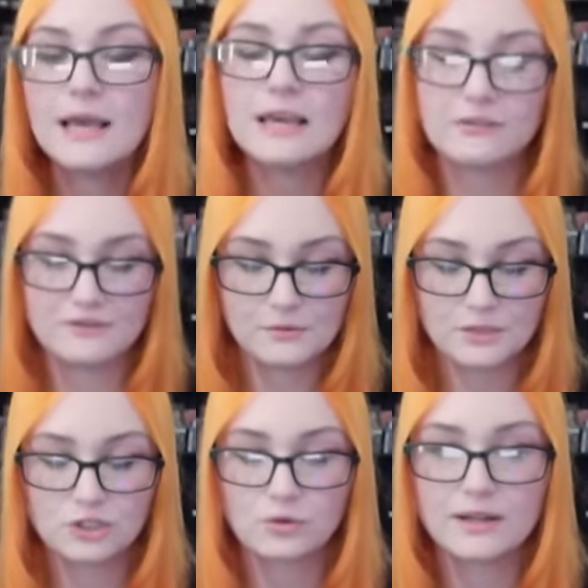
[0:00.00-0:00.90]
If you
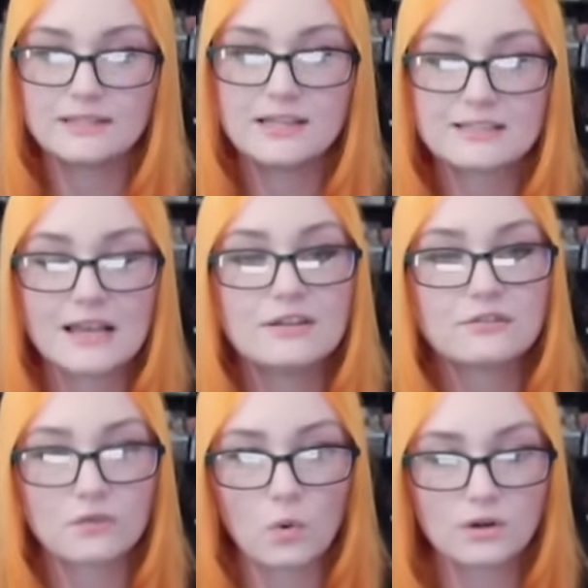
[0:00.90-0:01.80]
enjoyed this and
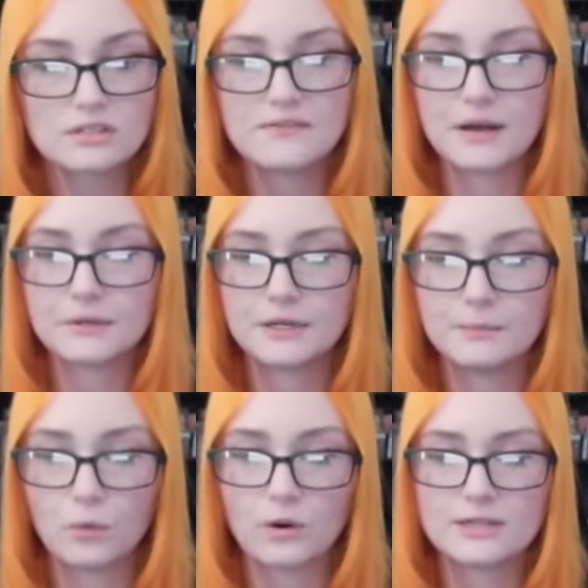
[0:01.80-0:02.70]
of course found it
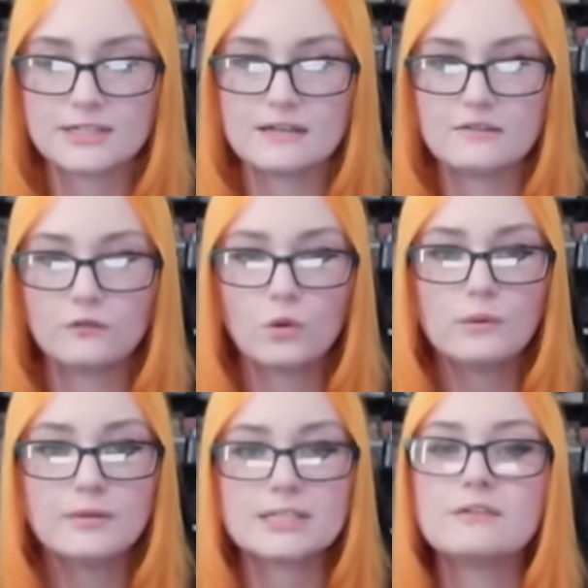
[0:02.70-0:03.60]
important and
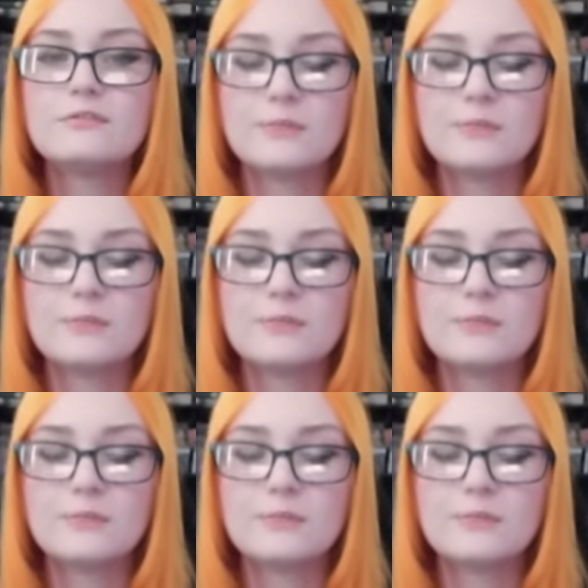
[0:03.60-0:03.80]
informative,